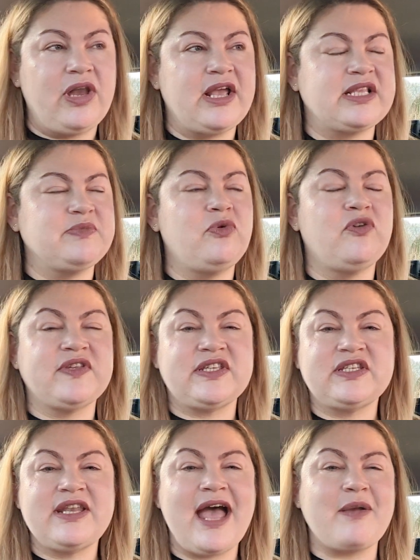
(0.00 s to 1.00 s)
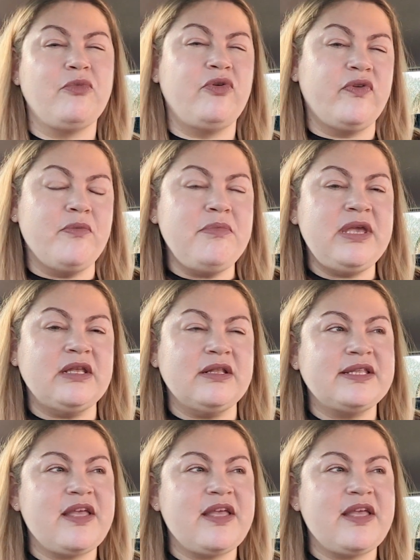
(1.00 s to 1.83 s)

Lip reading: like it's more of a snack, more of a meal.